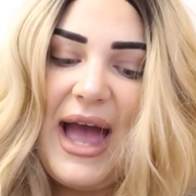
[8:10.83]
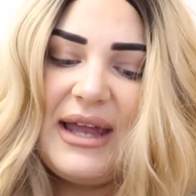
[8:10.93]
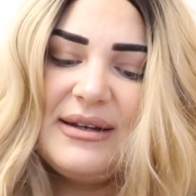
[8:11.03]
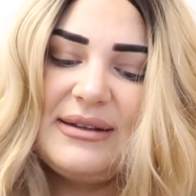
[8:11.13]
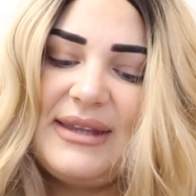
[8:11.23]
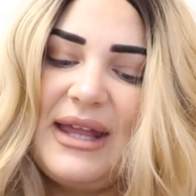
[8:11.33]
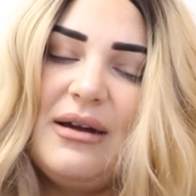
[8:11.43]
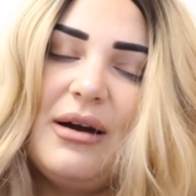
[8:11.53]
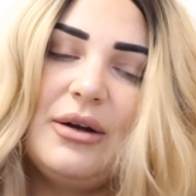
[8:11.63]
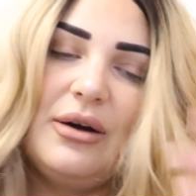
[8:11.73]
And then
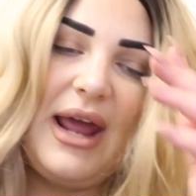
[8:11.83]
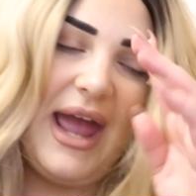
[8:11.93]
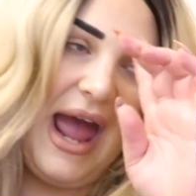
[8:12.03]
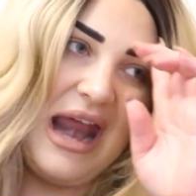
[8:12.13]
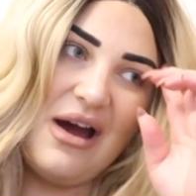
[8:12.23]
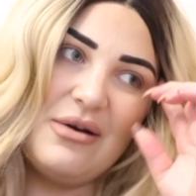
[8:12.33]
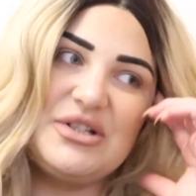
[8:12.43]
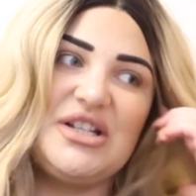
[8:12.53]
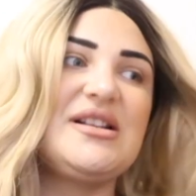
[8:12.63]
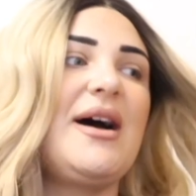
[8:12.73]
I got it and I
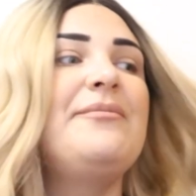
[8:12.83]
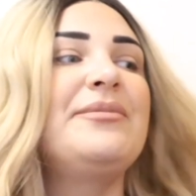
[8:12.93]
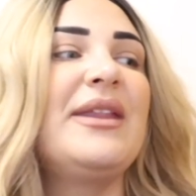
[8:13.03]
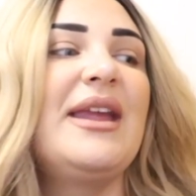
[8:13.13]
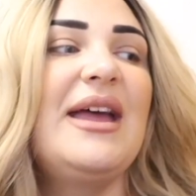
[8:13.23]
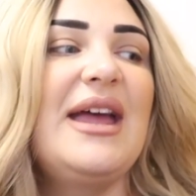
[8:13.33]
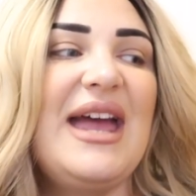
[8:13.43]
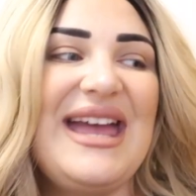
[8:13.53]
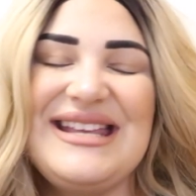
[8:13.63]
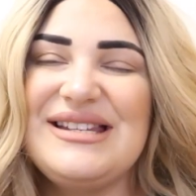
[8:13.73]
was just like, um,
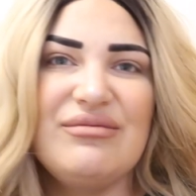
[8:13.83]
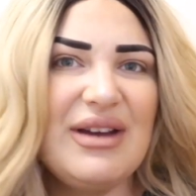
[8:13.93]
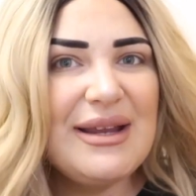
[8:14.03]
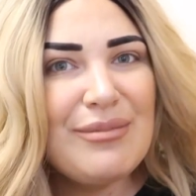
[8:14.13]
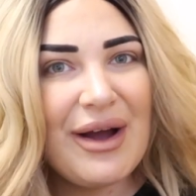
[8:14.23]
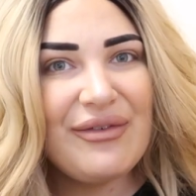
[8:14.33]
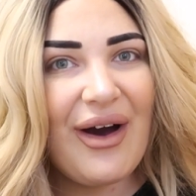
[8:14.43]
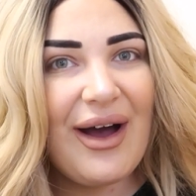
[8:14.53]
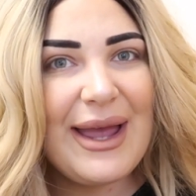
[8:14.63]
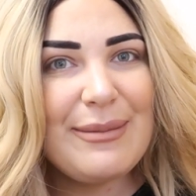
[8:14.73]
is it really my
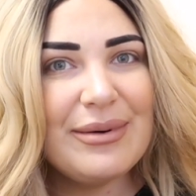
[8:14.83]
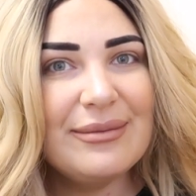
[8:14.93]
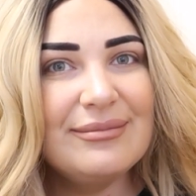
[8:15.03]
vibe?